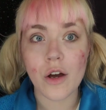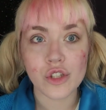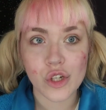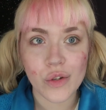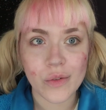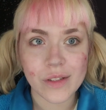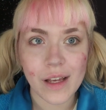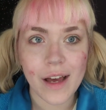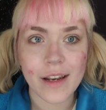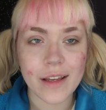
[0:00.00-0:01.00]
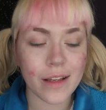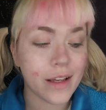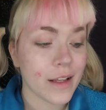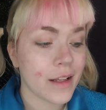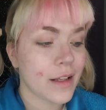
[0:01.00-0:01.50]
I'll show you inside it
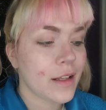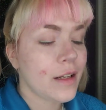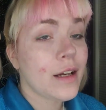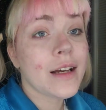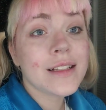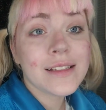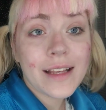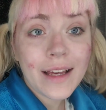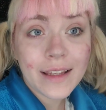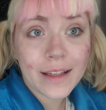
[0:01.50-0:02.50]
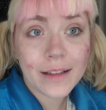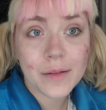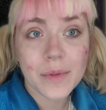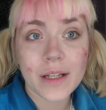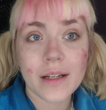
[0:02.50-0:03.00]
in a second
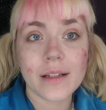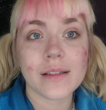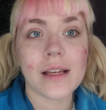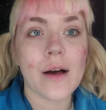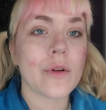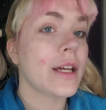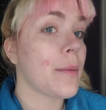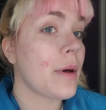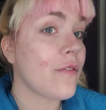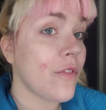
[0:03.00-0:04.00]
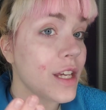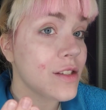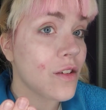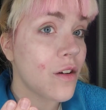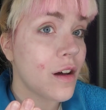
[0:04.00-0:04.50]
because I want to get my
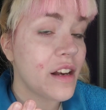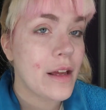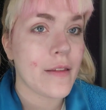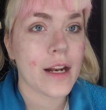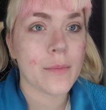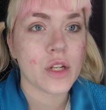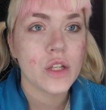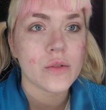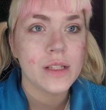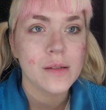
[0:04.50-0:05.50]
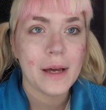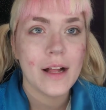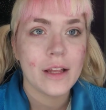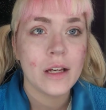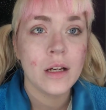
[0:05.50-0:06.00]
face on, and then I'm going to use this
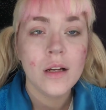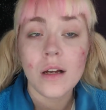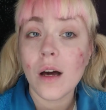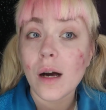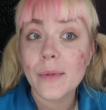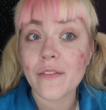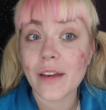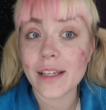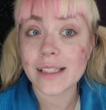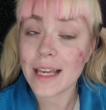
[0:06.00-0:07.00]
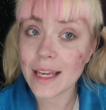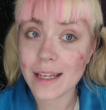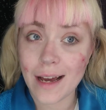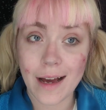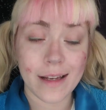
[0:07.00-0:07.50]
palette on my face
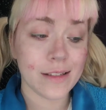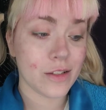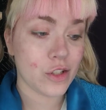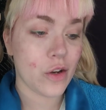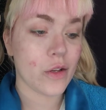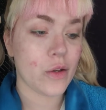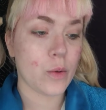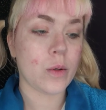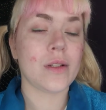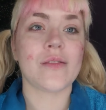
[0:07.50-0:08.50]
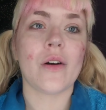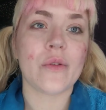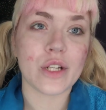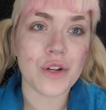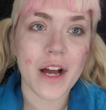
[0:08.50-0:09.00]
and eyes to show you, because I've
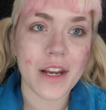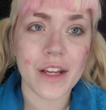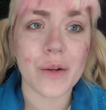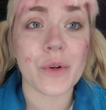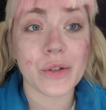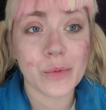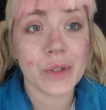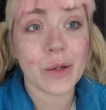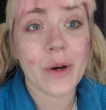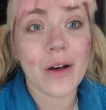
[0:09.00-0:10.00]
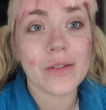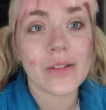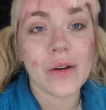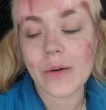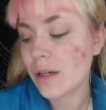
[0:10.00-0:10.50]
already tried it and it works really well. So